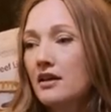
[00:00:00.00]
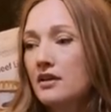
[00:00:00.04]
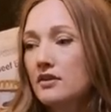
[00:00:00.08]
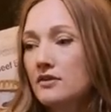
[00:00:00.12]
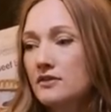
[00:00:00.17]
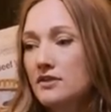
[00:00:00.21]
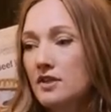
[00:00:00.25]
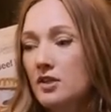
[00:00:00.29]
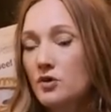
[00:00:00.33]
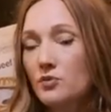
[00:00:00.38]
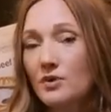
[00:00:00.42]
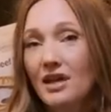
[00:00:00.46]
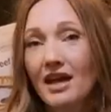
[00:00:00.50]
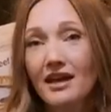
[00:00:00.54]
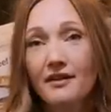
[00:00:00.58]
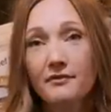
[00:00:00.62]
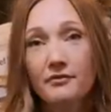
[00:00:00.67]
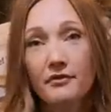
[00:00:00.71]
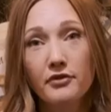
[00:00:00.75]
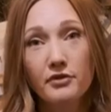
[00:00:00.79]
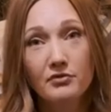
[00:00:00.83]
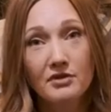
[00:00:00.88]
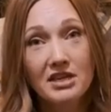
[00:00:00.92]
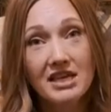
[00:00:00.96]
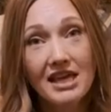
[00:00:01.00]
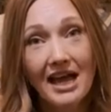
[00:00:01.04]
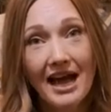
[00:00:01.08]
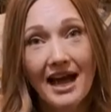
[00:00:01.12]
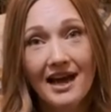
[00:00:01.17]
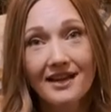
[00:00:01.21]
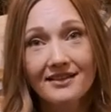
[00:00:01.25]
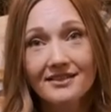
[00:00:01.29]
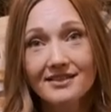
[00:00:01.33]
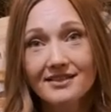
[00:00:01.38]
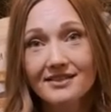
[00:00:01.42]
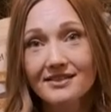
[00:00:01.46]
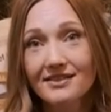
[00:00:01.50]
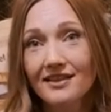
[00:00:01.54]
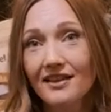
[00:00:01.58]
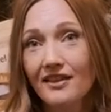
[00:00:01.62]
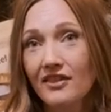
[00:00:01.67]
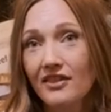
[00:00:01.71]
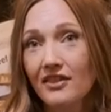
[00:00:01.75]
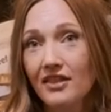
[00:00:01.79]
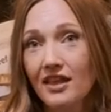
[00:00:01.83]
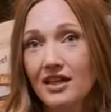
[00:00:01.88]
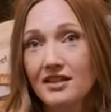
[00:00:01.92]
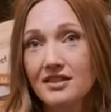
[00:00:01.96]
So we have three cats.
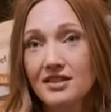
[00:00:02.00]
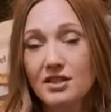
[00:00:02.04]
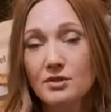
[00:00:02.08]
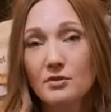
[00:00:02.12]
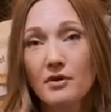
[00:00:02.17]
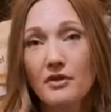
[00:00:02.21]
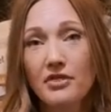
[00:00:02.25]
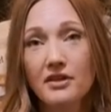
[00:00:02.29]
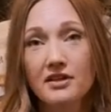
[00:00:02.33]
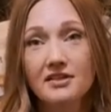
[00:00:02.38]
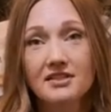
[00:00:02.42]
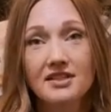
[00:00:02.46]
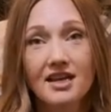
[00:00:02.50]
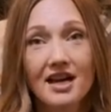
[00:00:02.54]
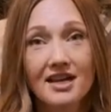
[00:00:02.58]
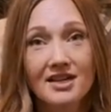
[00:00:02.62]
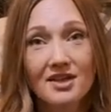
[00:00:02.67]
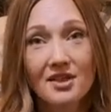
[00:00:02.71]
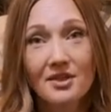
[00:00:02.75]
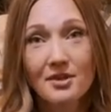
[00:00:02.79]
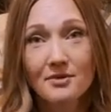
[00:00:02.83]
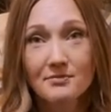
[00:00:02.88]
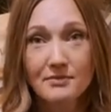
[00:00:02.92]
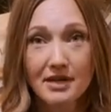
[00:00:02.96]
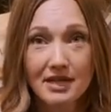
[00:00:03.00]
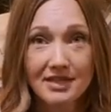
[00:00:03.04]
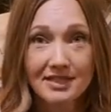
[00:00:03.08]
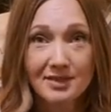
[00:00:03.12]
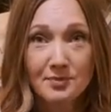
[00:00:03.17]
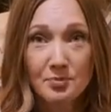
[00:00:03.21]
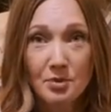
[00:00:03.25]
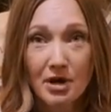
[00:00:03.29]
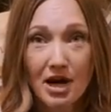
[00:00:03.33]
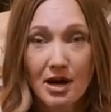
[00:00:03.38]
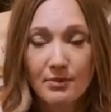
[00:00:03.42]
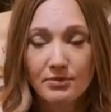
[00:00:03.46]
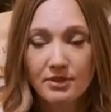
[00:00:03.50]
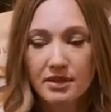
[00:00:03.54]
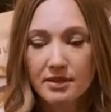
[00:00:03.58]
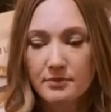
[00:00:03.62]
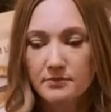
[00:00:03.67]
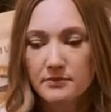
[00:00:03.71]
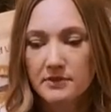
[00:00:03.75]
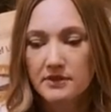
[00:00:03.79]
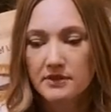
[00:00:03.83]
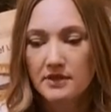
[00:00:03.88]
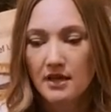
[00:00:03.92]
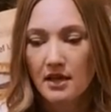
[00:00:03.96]
They deal with a ton of the mice
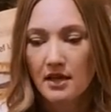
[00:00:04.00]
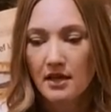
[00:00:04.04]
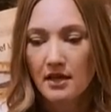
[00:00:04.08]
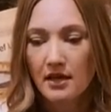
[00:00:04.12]
problems.